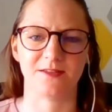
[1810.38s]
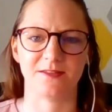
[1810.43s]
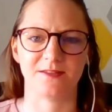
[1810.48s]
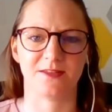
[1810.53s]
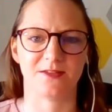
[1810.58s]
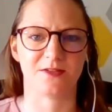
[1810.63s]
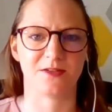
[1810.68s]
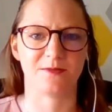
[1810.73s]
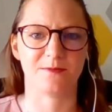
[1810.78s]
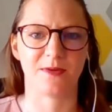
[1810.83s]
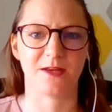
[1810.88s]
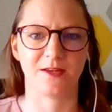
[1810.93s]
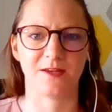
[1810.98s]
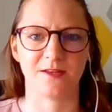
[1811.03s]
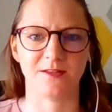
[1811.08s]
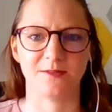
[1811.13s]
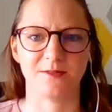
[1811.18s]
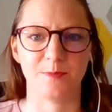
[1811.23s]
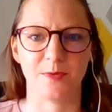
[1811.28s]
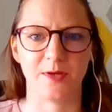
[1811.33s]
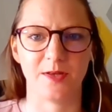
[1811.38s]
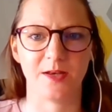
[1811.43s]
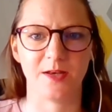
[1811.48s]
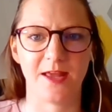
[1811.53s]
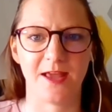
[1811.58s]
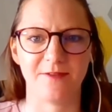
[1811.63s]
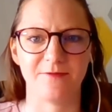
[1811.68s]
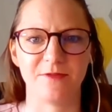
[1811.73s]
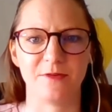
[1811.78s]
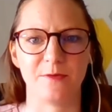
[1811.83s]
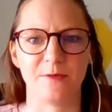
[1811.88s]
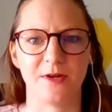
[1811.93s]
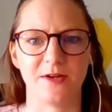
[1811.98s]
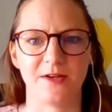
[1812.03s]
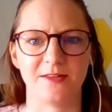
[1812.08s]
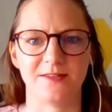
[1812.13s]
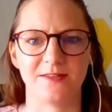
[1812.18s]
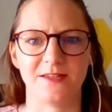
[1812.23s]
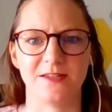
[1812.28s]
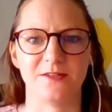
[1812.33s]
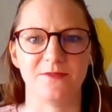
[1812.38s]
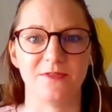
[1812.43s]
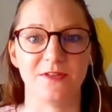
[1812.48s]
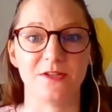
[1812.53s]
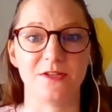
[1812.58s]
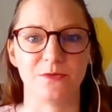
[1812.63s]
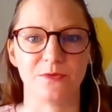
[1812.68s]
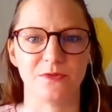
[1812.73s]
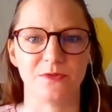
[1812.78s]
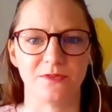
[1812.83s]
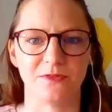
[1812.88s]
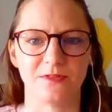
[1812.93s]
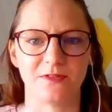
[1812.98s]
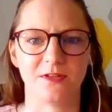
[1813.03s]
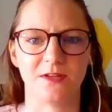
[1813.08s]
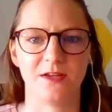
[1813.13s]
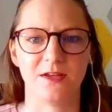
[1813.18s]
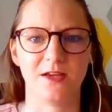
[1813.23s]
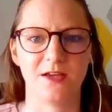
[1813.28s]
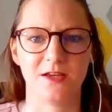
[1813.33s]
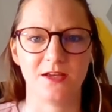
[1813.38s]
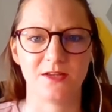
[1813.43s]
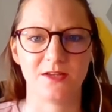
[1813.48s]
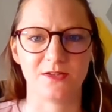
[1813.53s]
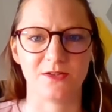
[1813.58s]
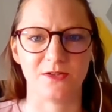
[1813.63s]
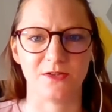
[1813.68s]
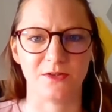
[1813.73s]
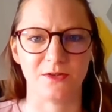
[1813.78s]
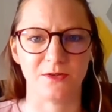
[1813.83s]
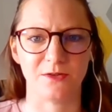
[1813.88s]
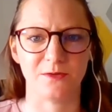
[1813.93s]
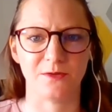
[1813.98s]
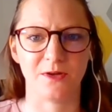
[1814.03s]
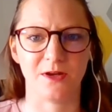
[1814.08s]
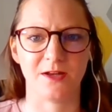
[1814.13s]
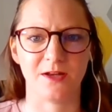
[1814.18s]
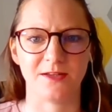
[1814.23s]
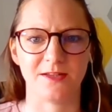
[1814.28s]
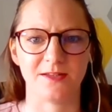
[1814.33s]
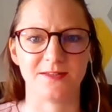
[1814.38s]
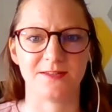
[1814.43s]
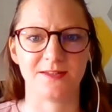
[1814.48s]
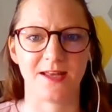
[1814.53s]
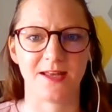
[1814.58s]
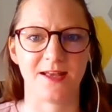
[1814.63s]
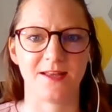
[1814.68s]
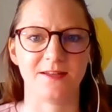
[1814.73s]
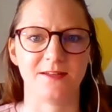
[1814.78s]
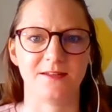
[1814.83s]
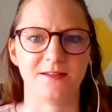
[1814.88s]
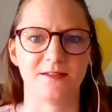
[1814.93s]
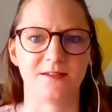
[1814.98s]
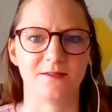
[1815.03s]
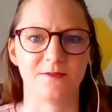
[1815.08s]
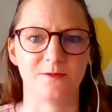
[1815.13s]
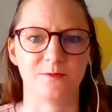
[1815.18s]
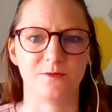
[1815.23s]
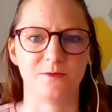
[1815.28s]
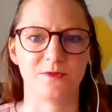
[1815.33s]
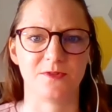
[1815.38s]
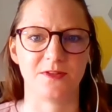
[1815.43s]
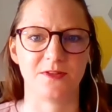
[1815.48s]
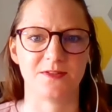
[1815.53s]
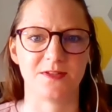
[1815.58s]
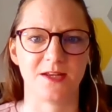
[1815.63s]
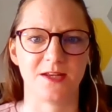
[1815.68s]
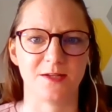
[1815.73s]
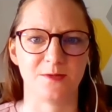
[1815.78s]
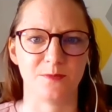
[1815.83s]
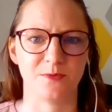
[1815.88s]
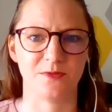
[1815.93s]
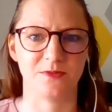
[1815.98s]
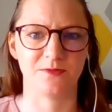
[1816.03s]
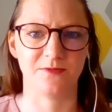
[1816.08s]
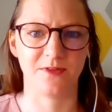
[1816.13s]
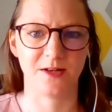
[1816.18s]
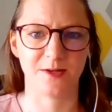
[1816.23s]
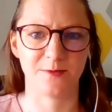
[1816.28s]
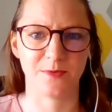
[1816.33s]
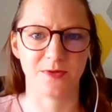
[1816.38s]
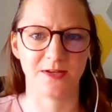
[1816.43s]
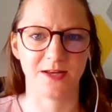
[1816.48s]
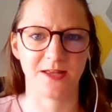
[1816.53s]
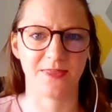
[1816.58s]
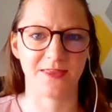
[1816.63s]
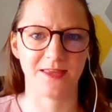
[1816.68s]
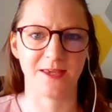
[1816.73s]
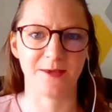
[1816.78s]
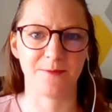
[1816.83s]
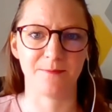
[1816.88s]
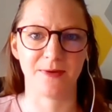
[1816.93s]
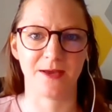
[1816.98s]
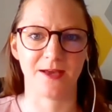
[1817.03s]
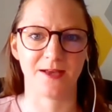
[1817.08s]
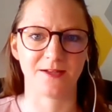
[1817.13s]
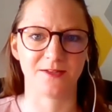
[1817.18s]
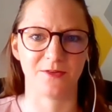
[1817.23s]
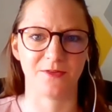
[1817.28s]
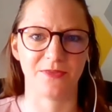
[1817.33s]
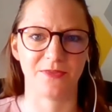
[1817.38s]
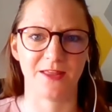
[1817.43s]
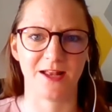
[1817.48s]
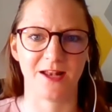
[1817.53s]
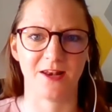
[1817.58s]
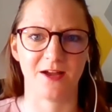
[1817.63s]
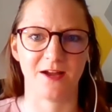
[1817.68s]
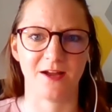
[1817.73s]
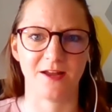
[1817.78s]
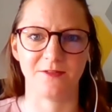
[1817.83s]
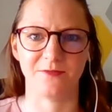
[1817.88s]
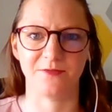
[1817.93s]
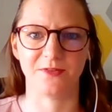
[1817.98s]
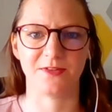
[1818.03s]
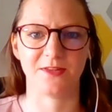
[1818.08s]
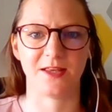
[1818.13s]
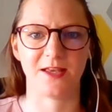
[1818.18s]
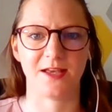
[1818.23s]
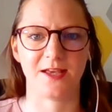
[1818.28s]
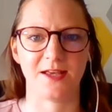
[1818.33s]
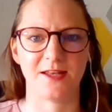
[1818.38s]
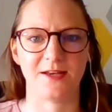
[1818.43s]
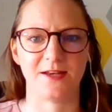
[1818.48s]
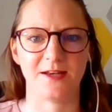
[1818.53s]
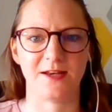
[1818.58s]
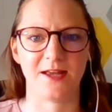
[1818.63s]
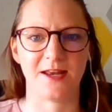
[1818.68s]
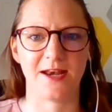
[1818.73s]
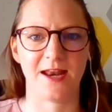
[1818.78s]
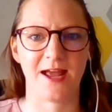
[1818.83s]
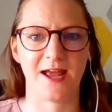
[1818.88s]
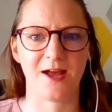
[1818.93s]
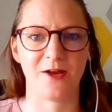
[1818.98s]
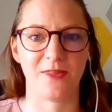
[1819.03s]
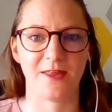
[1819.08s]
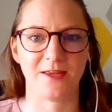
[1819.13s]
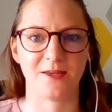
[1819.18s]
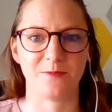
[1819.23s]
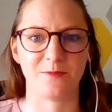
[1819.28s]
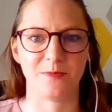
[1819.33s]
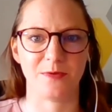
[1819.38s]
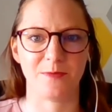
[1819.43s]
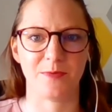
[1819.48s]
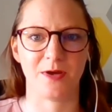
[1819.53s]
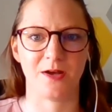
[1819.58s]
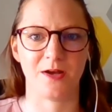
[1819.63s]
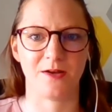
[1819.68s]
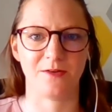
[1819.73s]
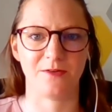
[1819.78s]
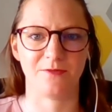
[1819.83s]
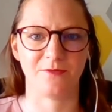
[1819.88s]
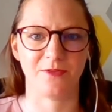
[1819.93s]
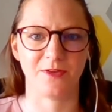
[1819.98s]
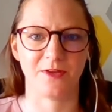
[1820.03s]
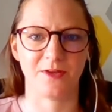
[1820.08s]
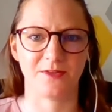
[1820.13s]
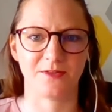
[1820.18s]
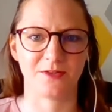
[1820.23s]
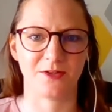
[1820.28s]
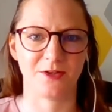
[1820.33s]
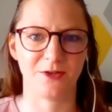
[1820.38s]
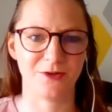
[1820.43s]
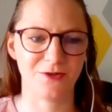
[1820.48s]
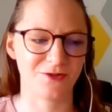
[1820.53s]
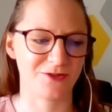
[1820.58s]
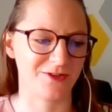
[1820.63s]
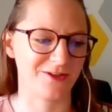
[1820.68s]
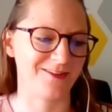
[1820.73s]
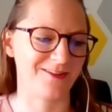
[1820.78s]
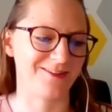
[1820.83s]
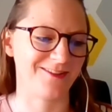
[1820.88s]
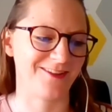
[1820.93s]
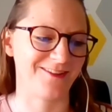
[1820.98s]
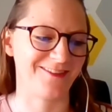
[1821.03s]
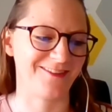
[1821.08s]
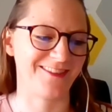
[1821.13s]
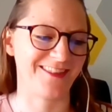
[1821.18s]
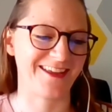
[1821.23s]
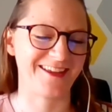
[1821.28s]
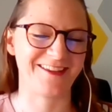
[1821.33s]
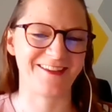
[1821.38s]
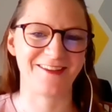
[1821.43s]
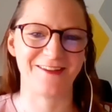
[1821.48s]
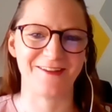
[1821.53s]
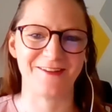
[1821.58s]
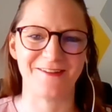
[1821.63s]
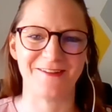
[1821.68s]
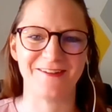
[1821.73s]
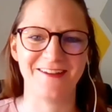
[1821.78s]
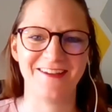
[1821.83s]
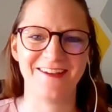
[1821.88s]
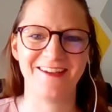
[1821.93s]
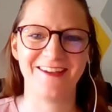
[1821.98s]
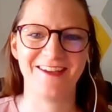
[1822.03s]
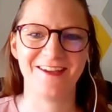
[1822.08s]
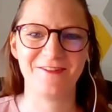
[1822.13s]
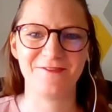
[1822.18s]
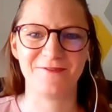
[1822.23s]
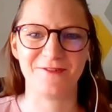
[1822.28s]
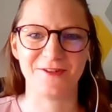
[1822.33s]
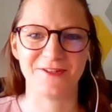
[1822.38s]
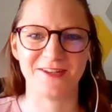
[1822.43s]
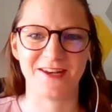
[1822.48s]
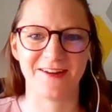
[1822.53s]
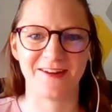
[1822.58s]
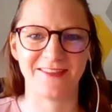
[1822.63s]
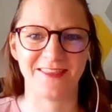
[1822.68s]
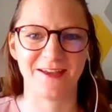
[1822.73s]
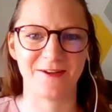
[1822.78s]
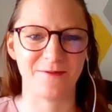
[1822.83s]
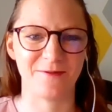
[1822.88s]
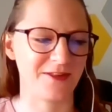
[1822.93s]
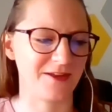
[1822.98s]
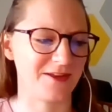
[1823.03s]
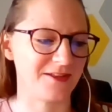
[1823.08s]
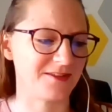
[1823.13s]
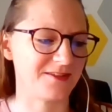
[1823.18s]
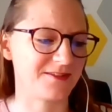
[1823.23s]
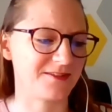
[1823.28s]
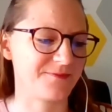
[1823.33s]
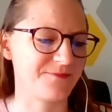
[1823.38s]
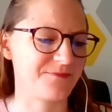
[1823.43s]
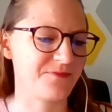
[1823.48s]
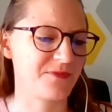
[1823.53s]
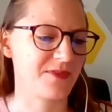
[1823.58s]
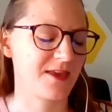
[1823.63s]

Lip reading: decision makers, but everyone as individuals to understand sustainable development and the impact on their lives and how they can be part of the solution. So thank you for sharing that with us.